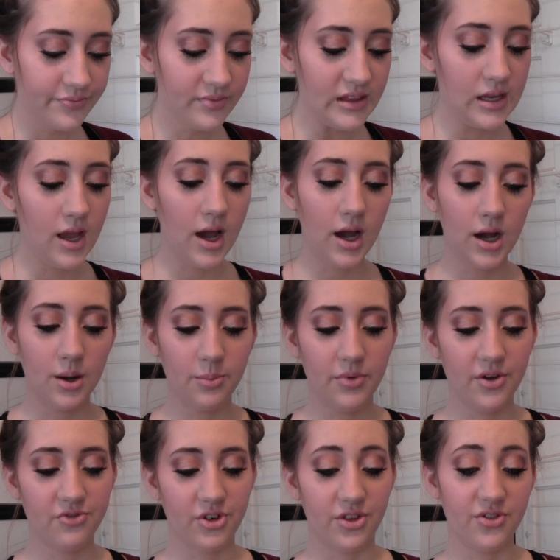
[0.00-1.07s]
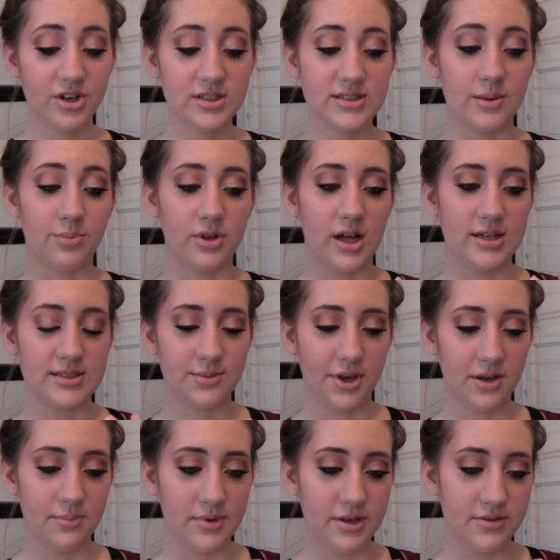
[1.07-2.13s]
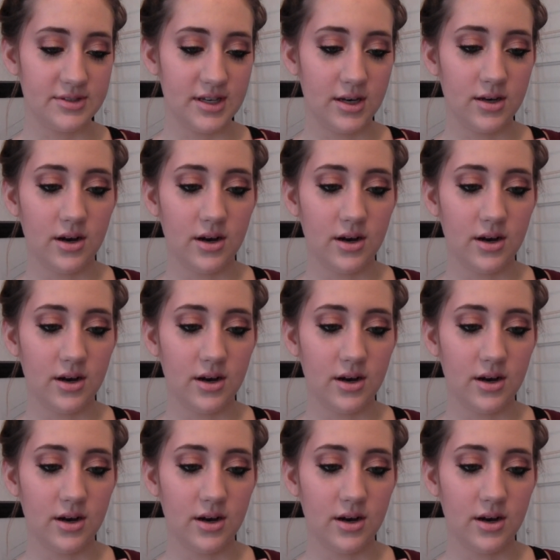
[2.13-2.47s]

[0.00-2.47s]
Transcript: For the first lip gloss, I'm going to be using